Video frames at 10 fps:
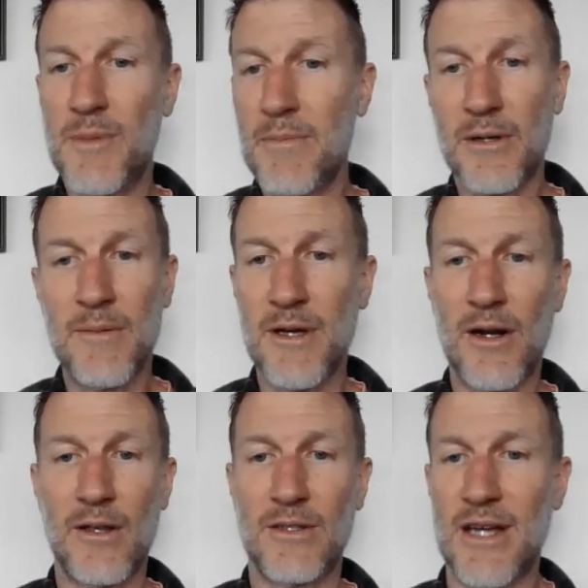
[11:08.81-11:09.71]
People come in
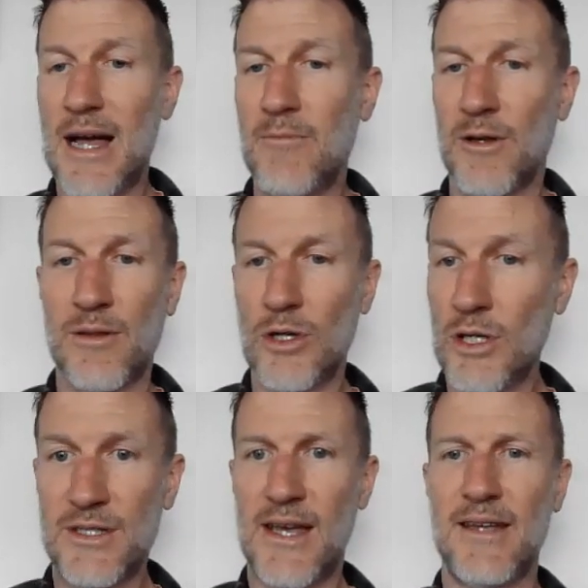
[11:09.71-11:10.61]
all the time with
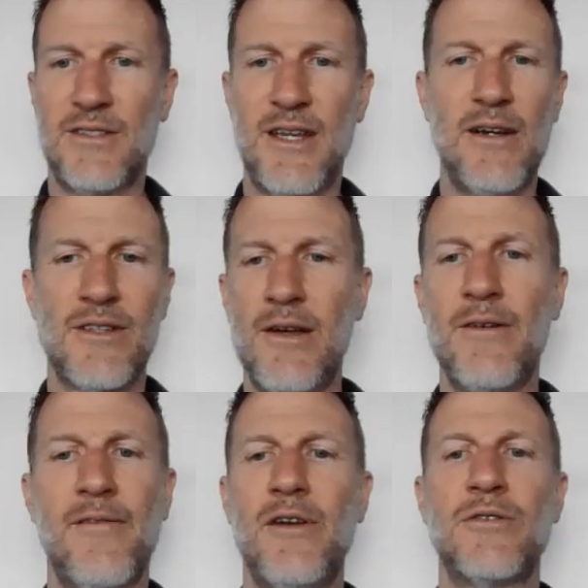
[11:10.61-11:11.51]
good sized tears. They don't
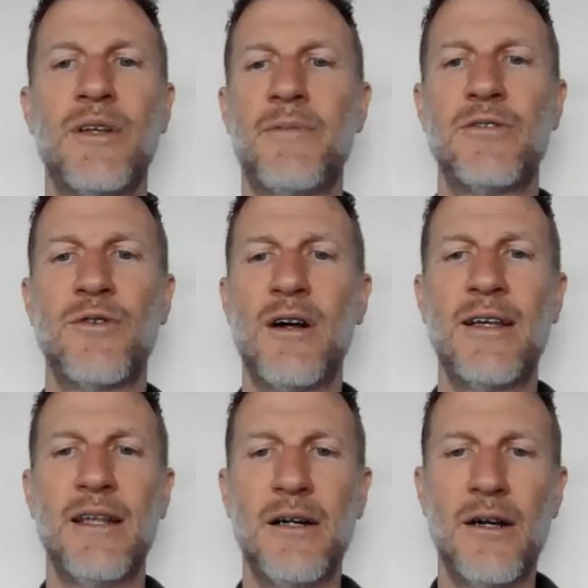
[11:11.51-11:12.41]
even know something's wrong
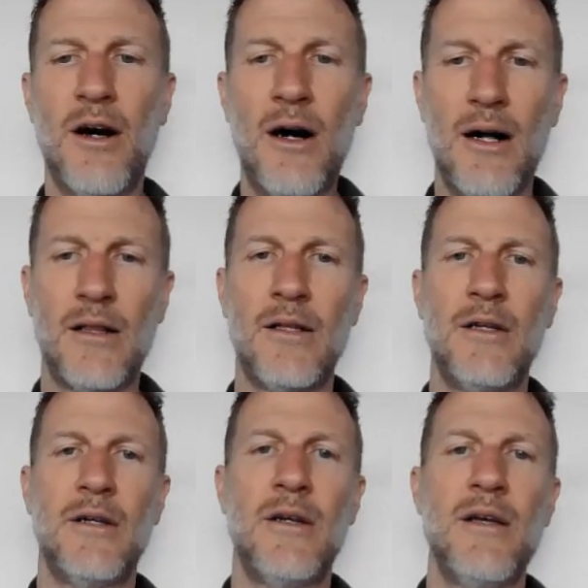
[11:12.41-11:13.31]
in there at all.
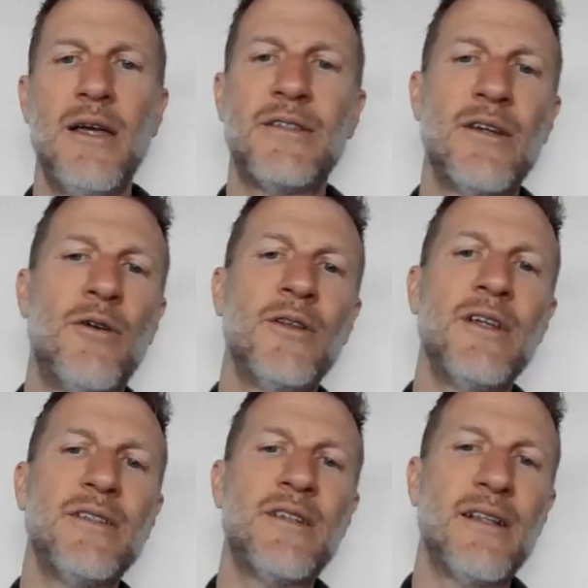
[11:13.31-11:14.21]
It's
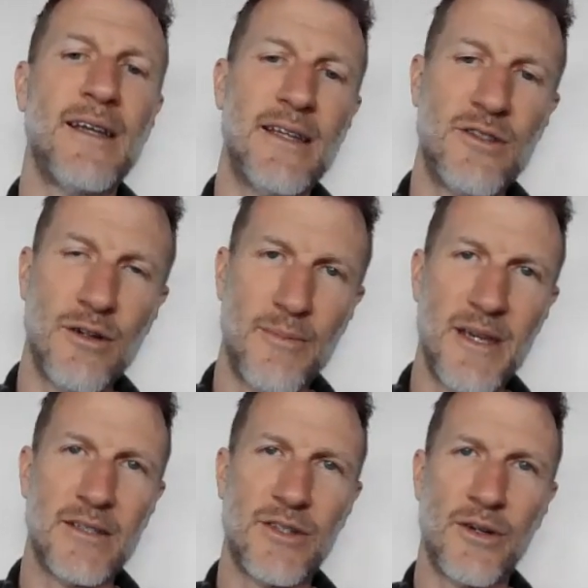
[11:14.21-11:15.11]
only until it gets to
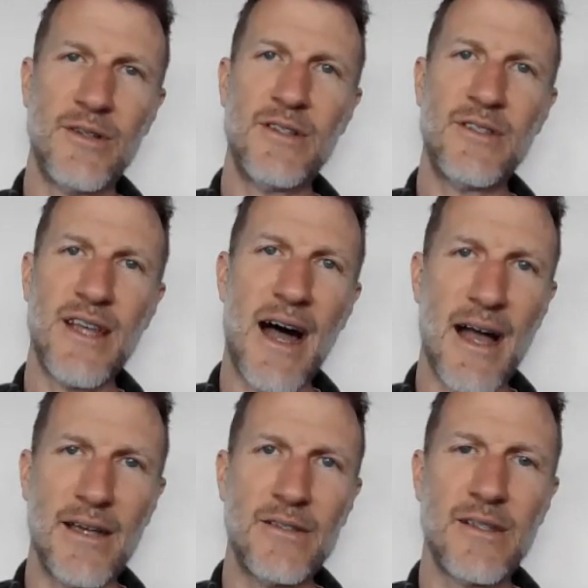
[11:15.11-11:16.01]
be a certain
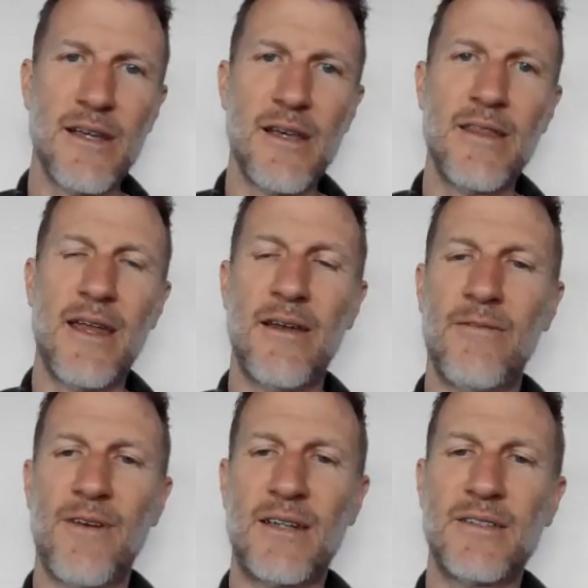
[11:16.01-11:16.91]
size that it
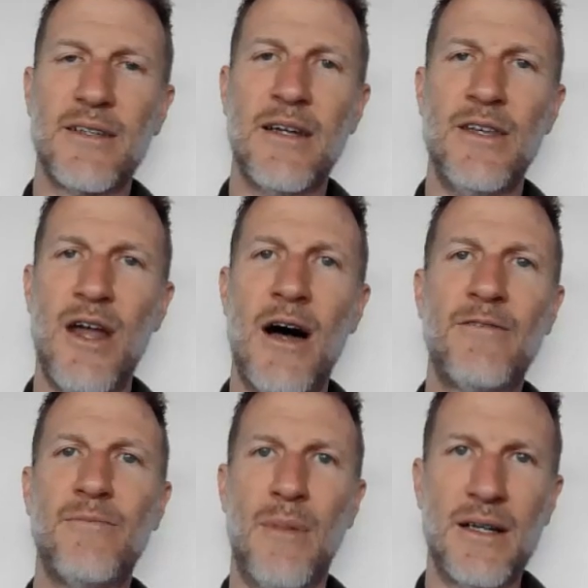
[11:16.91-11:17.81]
affects
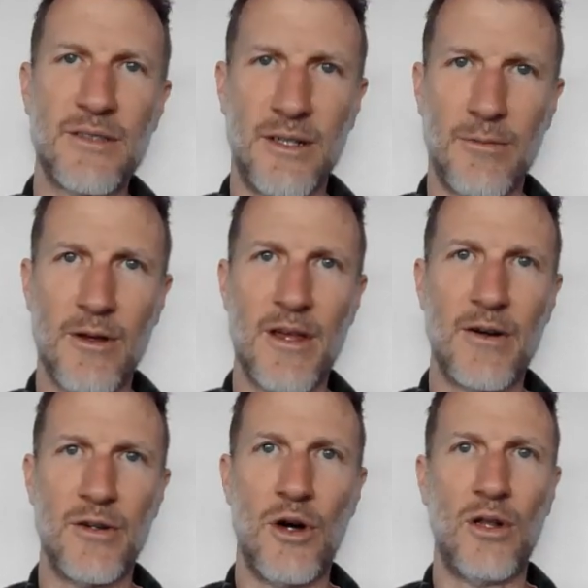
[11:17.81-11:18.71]
enough muscle where
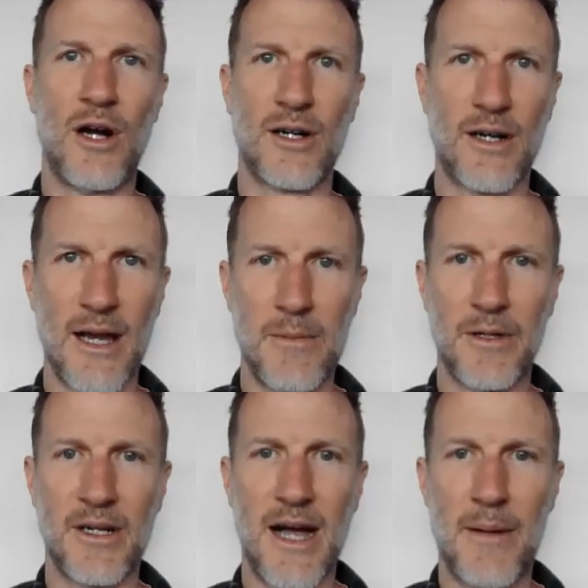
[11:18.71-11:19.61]
they're no longer able
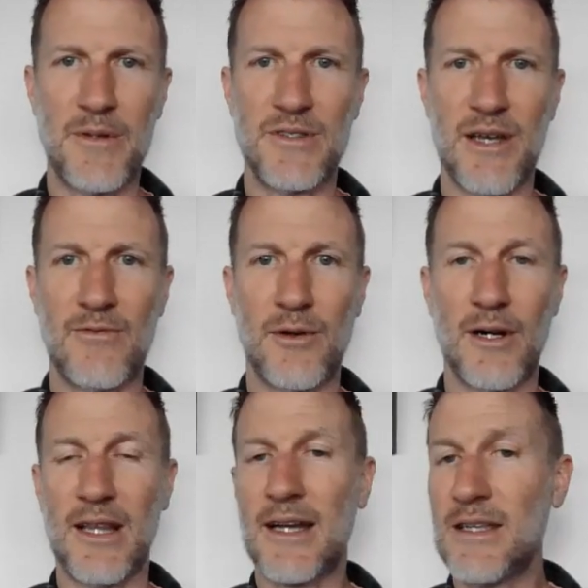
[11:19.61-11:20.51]
to compensate for
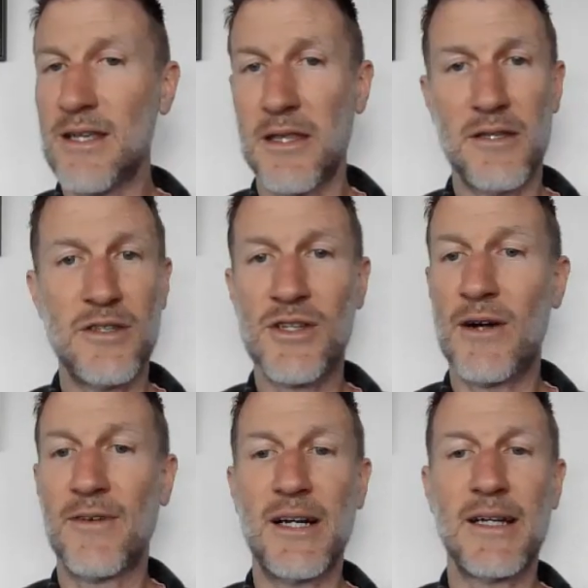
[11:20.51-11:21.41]
it. Like I said, this is
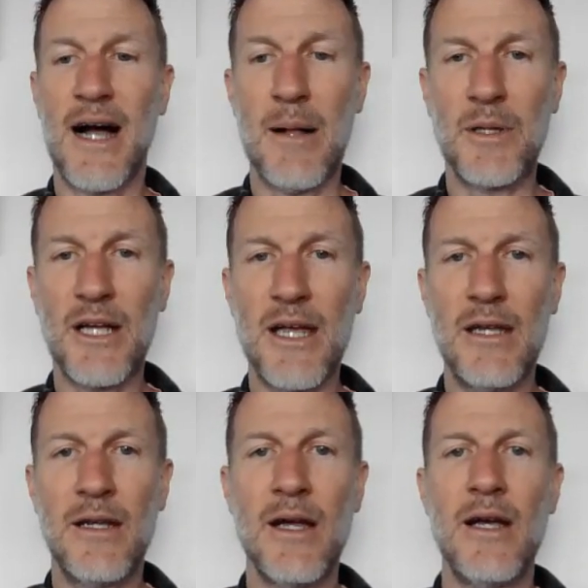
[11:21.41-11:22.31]
all very
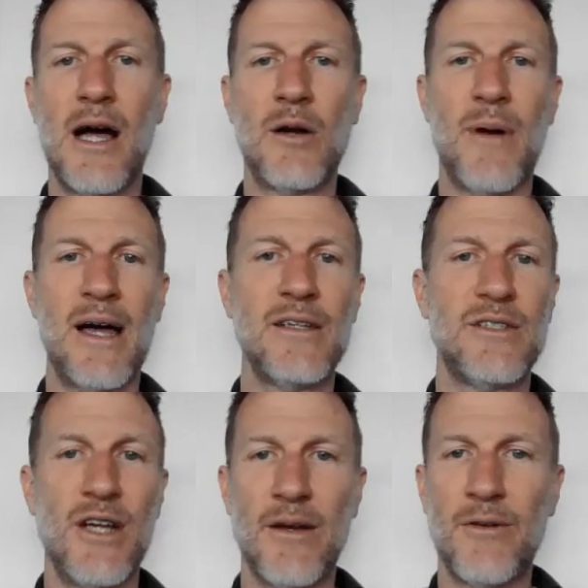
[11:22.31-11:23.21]
complicated. Our bodies
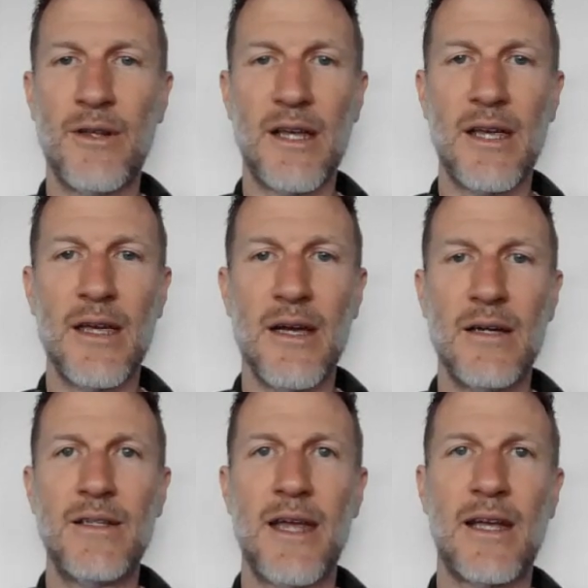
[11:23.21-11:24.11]
generally
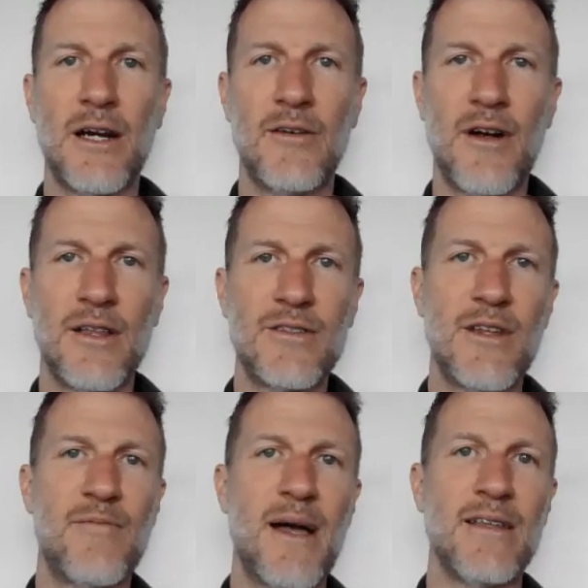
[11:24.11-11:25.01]
take care of all this
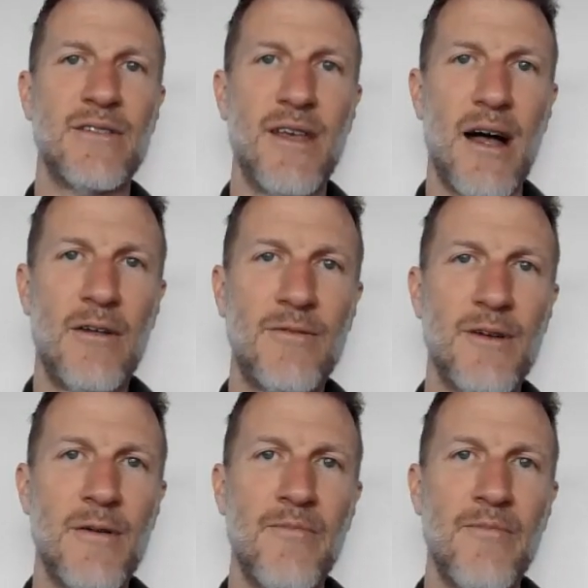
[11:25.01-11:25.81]
stuff by itself.